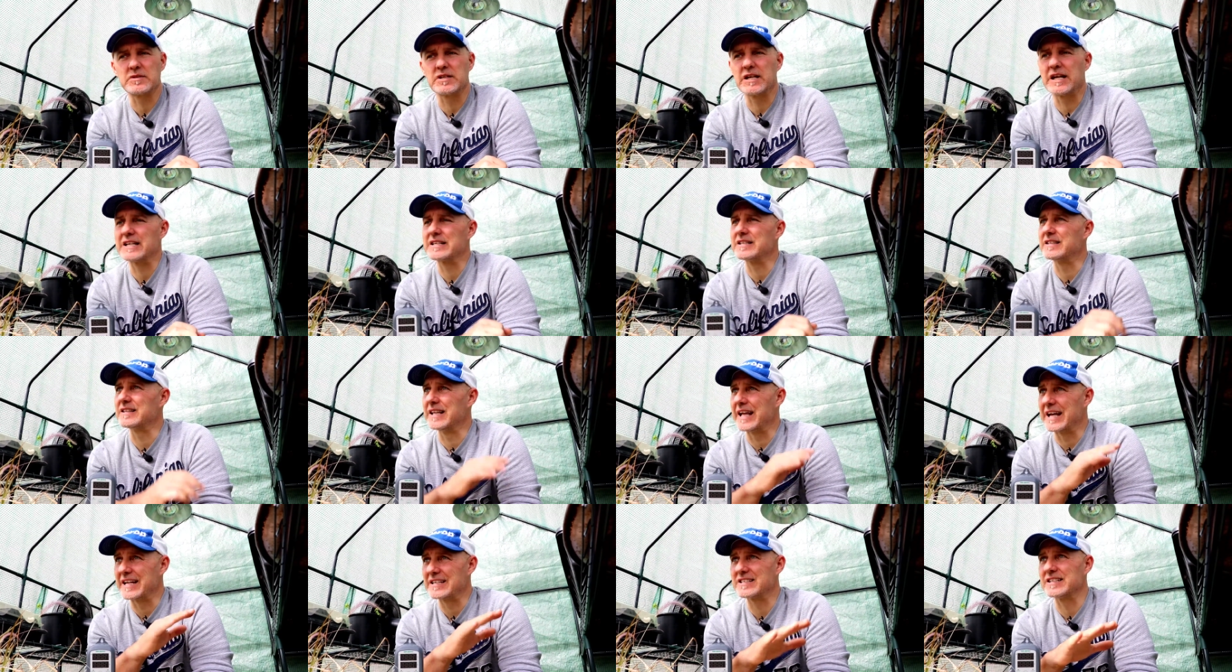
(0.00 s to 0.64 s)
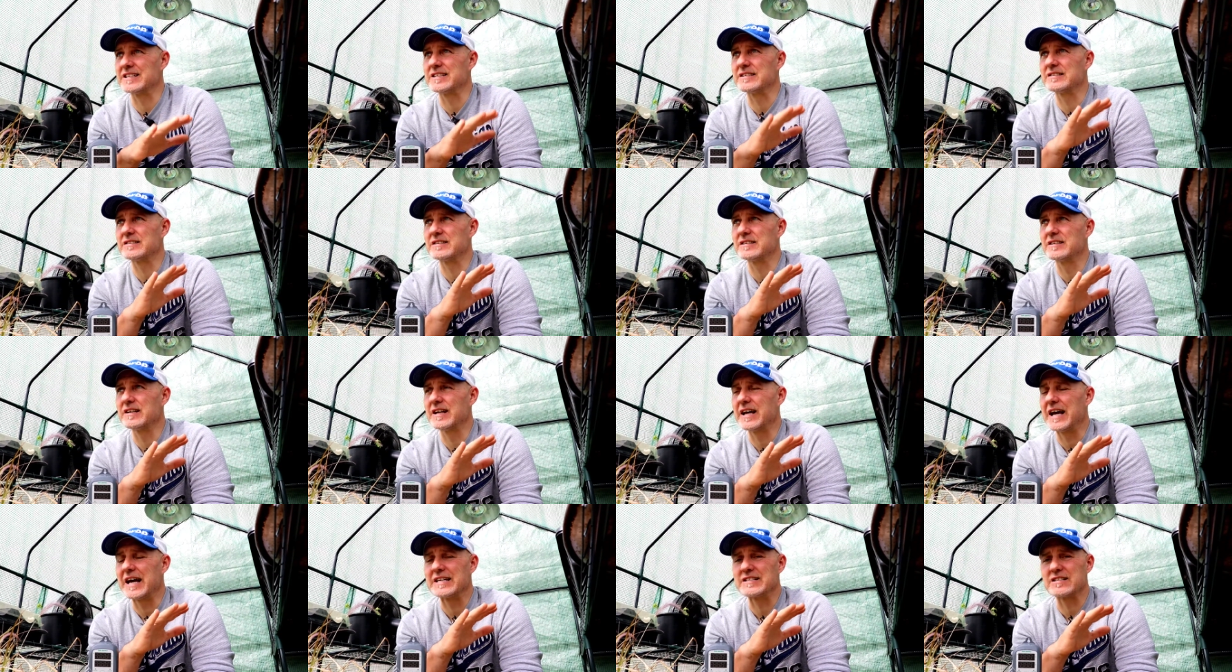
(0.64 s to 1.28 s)
So that's a
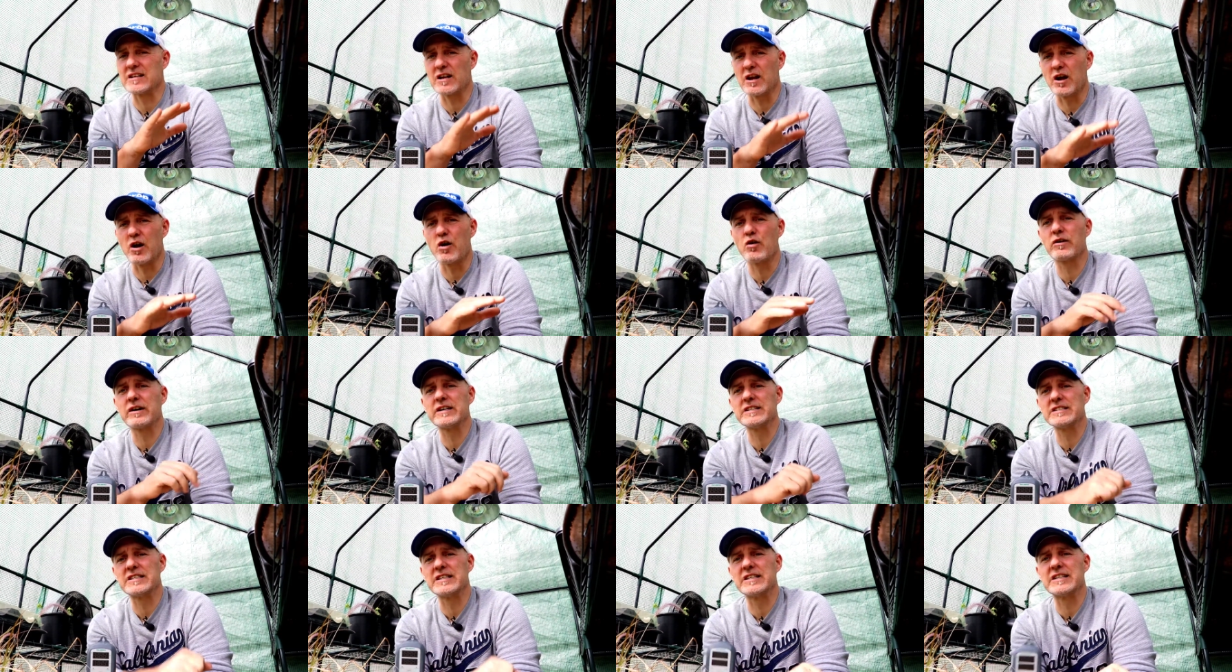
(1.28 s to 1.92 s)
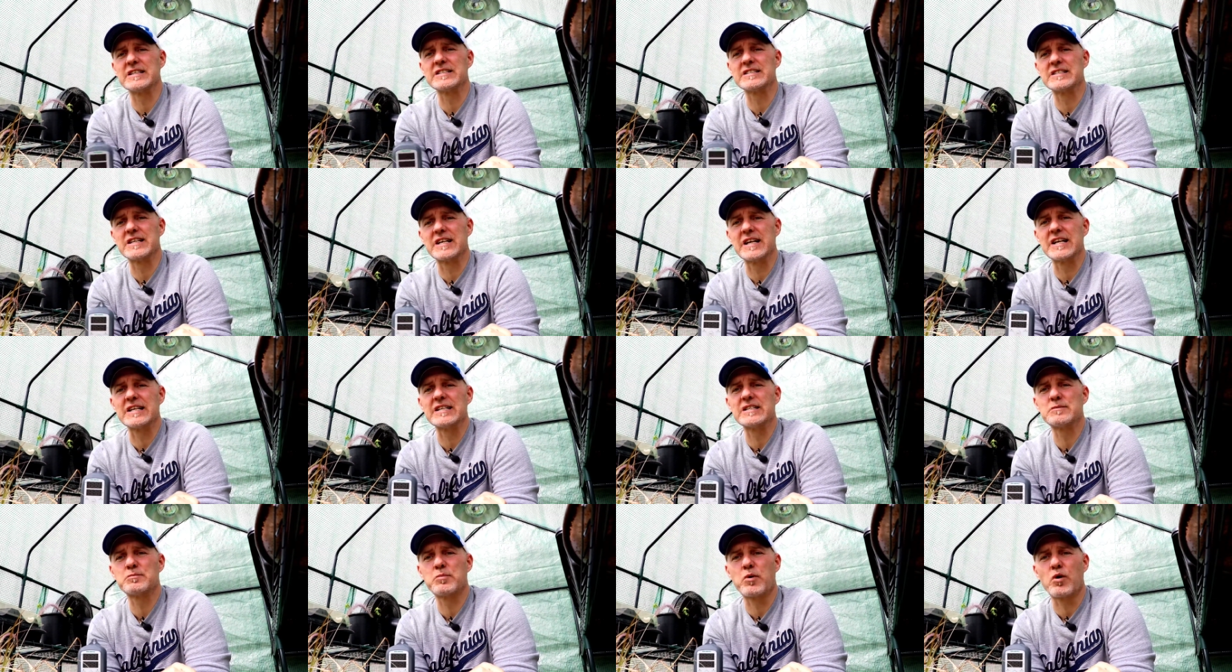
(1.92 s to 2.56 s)
as long as it is at
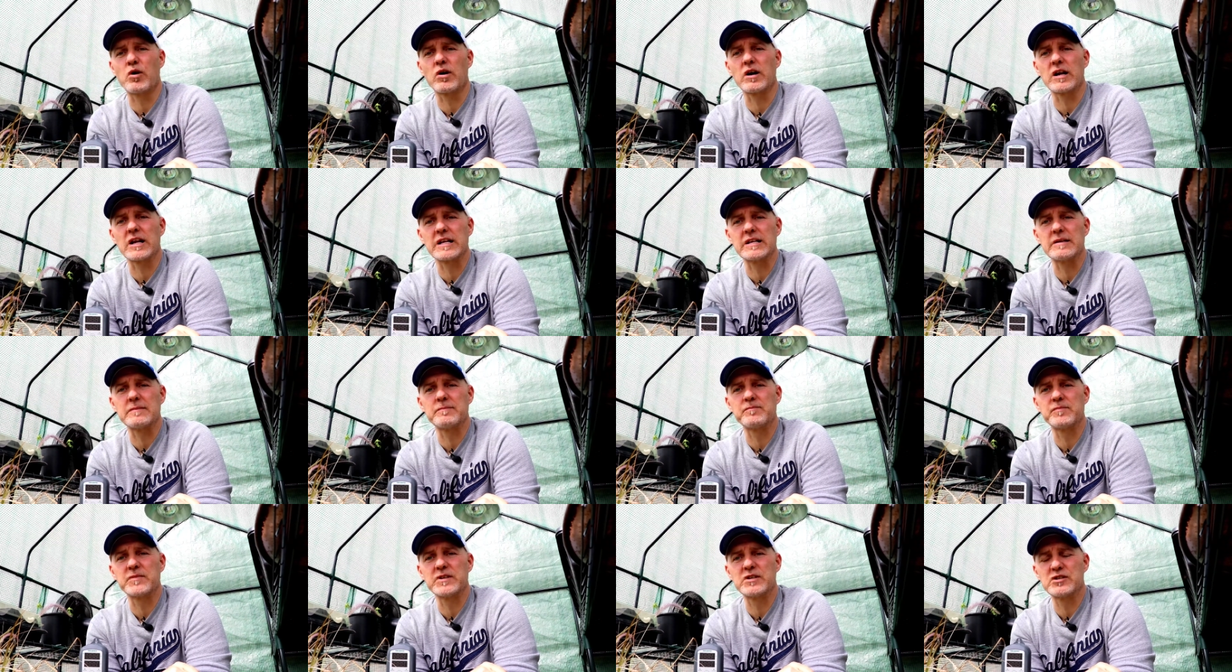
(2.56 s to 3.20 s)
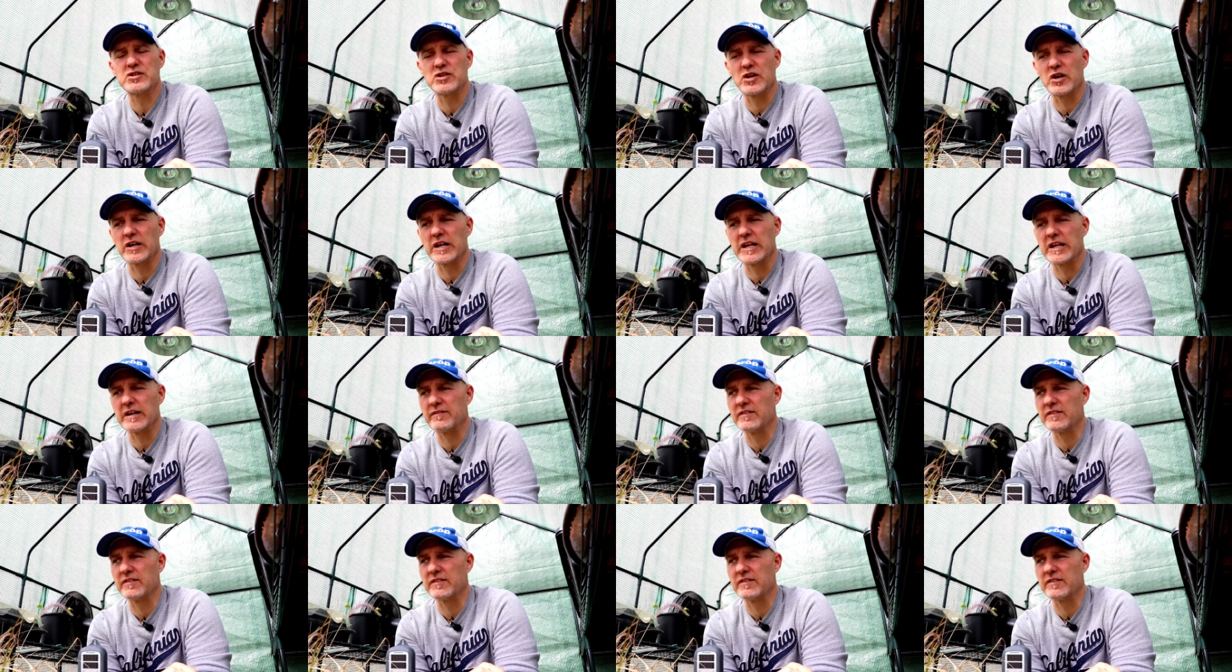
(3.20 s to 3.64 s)
least partly sunny.